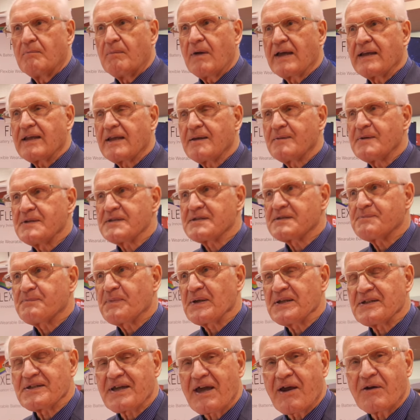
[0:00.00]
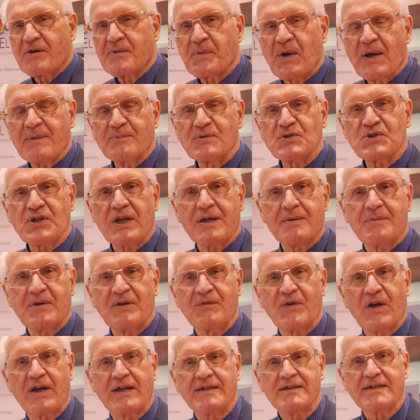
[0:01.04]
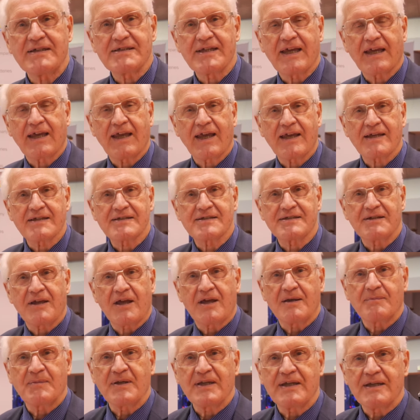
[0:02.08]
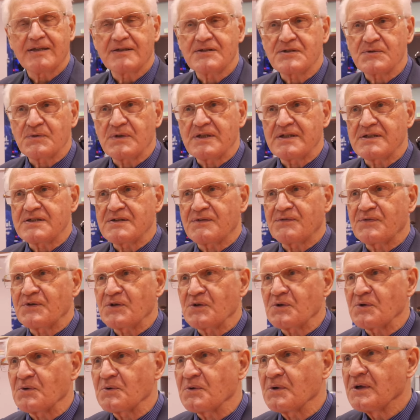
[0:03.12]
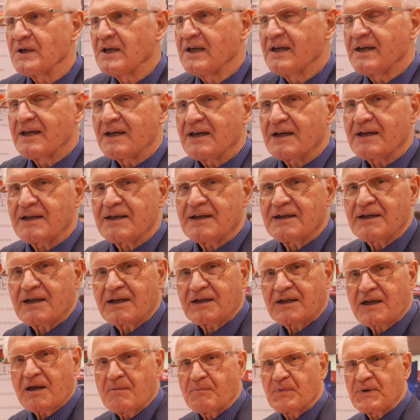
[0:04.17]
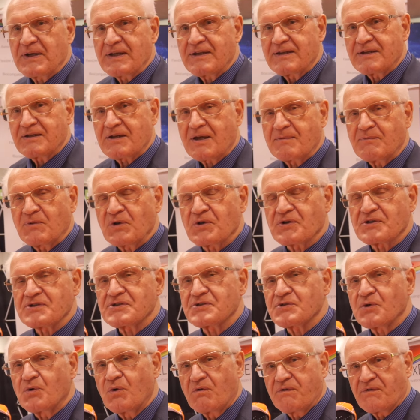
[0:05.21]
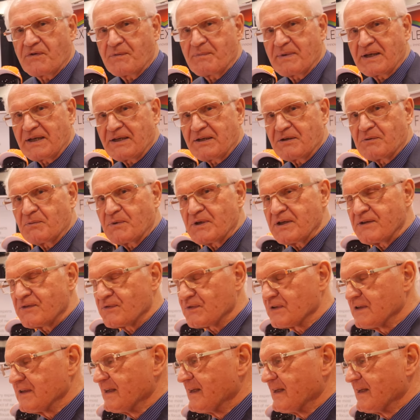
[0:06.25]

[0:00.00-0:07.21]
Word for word: My name is Pete Harrop. I'm chairman of IDTechEx, and I'm here to interview uh, a company that I'm not at all familiar with.